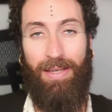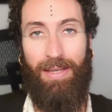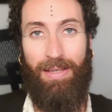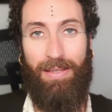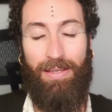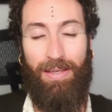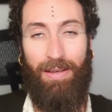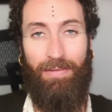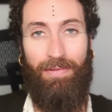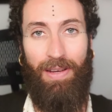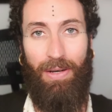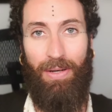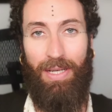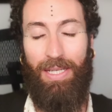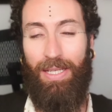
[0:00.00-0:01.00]
is a
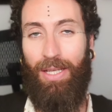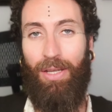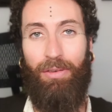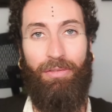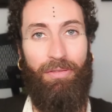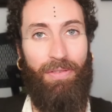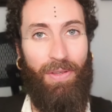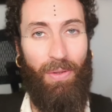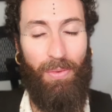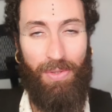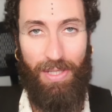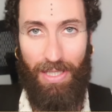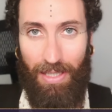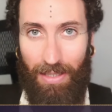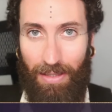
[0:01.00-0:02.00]
very
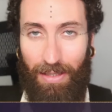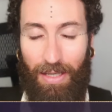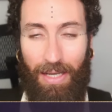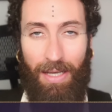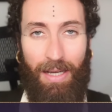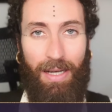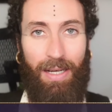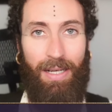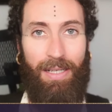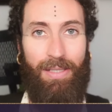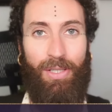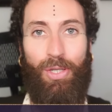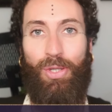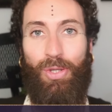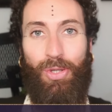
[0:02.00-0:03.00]
confusing,
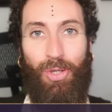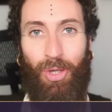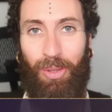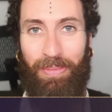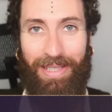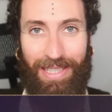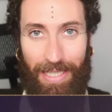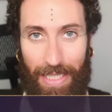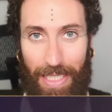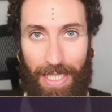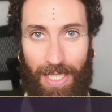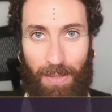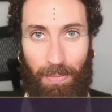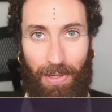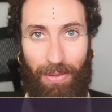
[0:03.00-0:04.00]
disturbing
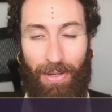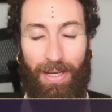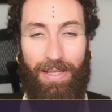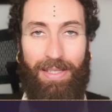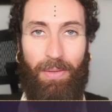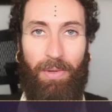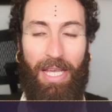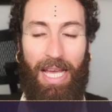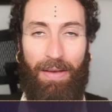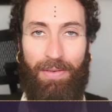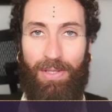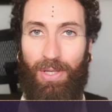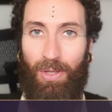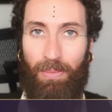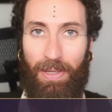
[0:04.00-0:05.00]
experience that we have
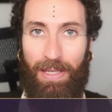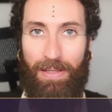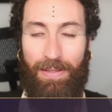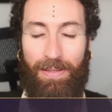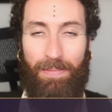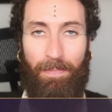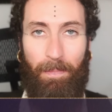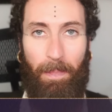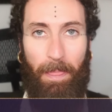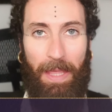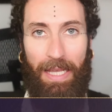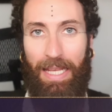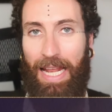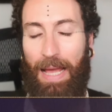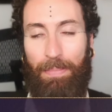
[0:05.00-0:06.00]
as humans.
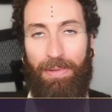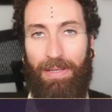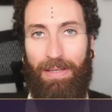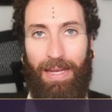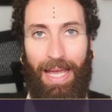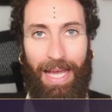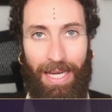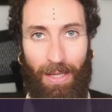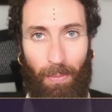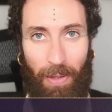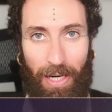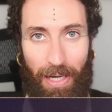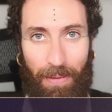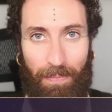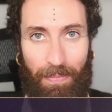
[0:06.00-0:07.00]
It can happen
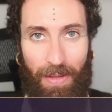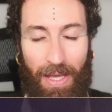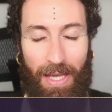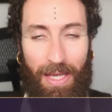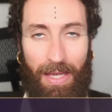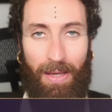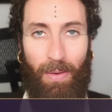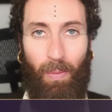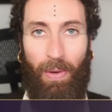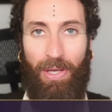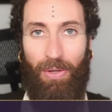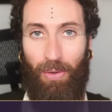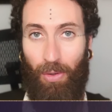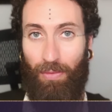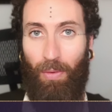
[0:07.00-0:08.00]
anywhere
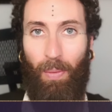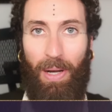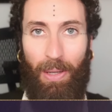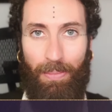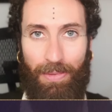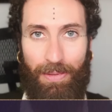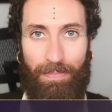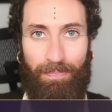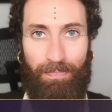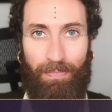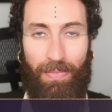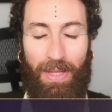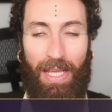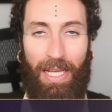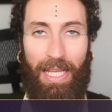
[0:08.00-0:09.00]
when you're overwhelmed.
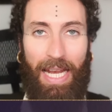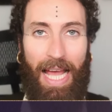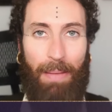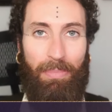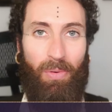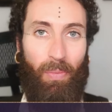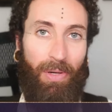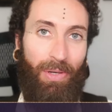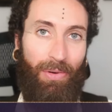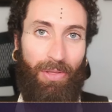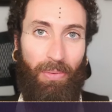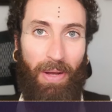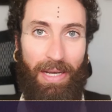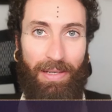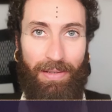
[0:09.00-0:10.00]
It can happen when you're
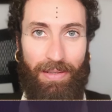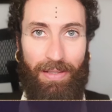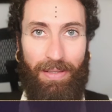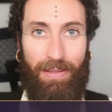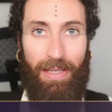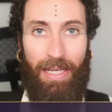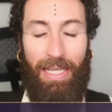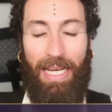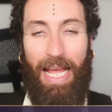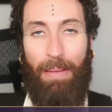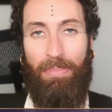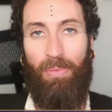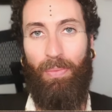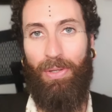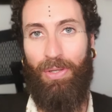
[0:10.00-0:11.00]
threatened. It can
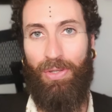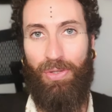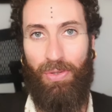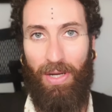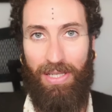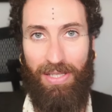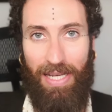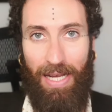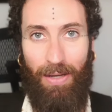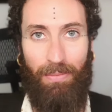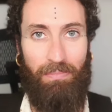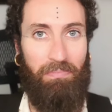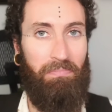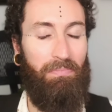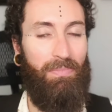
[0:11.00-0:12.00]
happen when you're stressed
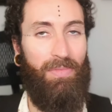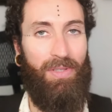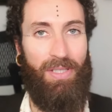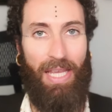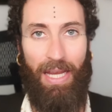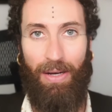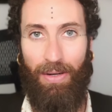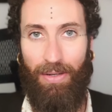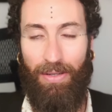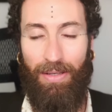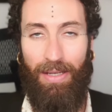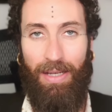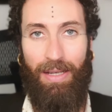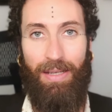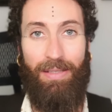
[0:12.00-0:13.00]
out, scared,
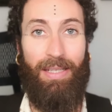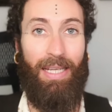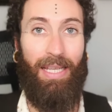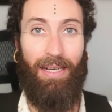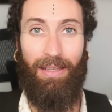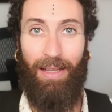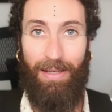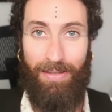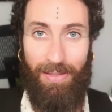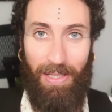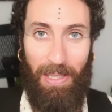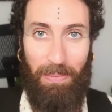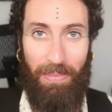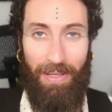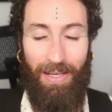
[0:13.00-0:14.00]
didn't get a lot of sleep.